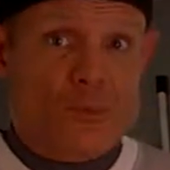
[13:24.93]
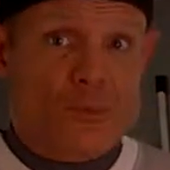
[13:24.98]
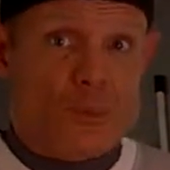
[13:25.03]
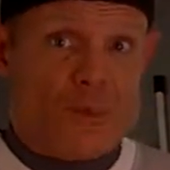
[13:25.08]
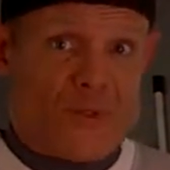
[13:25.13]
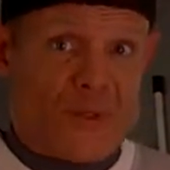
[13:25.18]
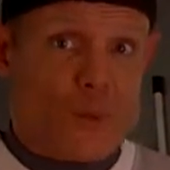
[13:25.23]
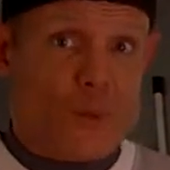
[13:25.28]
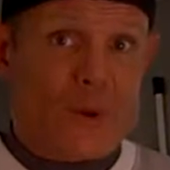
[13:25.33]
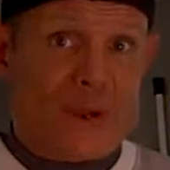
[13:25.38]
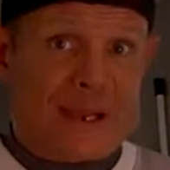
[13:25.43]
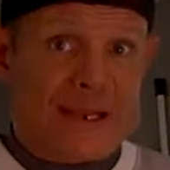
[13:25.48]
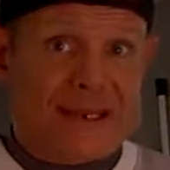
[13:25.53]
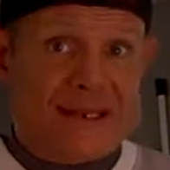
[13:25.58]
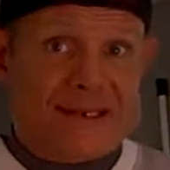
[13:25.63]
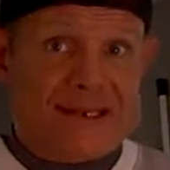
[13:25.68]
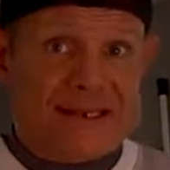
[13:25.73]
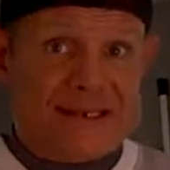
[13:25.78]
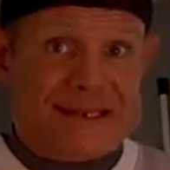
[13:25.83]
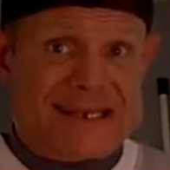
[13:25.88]
with a
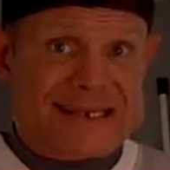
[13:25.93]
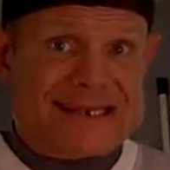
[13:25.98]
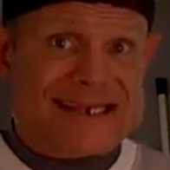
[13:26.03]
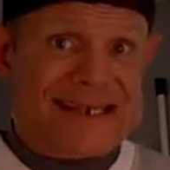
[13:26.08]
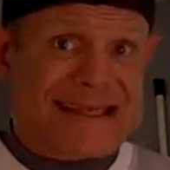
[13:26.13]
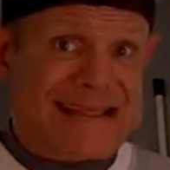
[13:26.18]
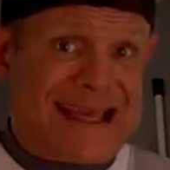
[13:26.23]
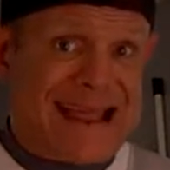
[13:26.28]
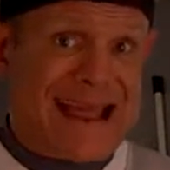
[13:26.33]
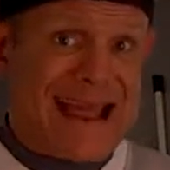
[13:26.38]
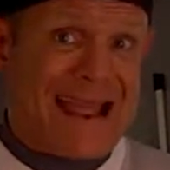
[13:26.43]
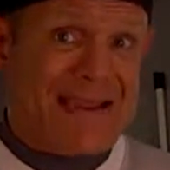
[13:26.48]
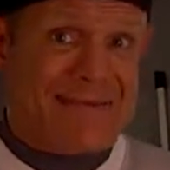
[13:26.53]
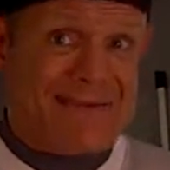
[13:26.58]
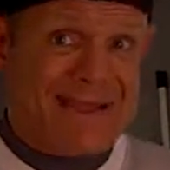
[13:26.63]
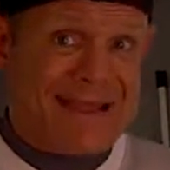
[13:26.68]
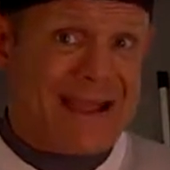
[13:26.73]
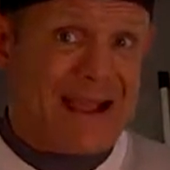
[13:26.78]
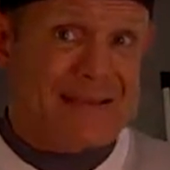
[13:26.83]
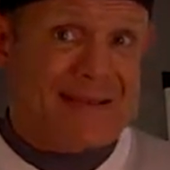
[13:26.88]
quickness to see that
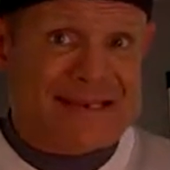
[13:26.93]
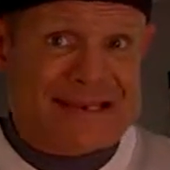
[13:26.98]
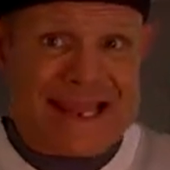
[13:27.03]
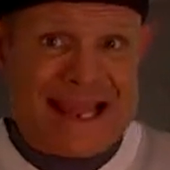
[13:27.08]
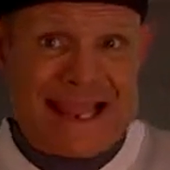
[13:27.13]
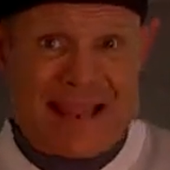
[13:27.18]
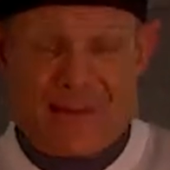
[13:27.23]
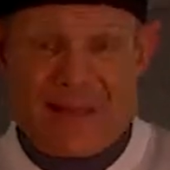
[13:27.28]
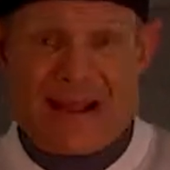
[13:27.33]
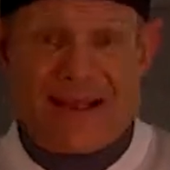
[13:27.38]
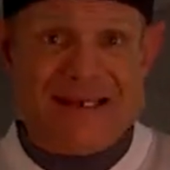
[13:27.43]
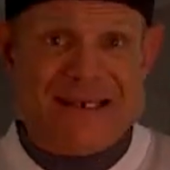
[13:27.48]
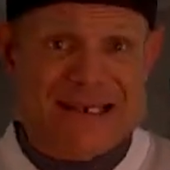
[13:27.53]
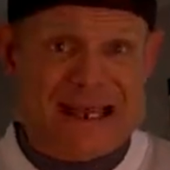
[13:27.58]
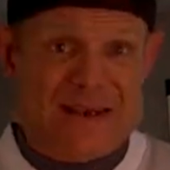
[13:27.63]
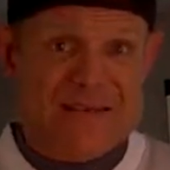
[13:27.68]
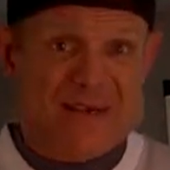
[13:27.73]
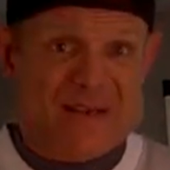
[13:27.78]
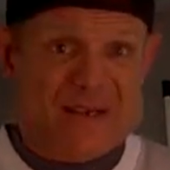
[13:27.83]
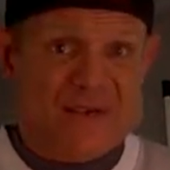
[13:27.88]
everything I'm saying about
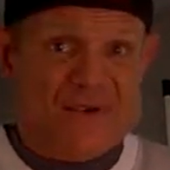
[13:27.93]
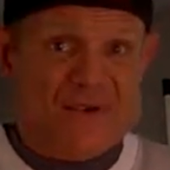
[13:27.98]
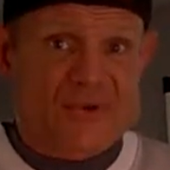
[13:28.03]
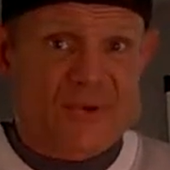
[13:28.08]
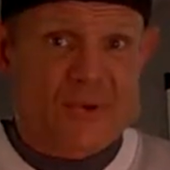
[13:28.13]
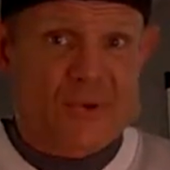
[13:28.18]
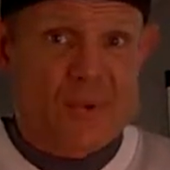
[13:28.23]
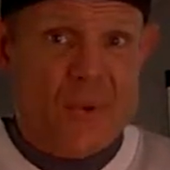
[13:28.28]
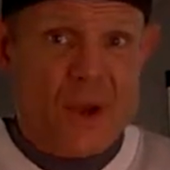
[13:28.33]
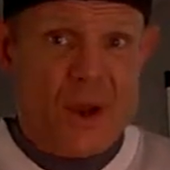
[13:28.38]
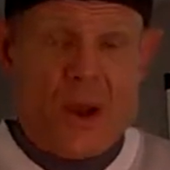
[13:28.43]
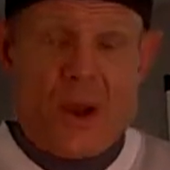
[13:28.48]
Stevie is true?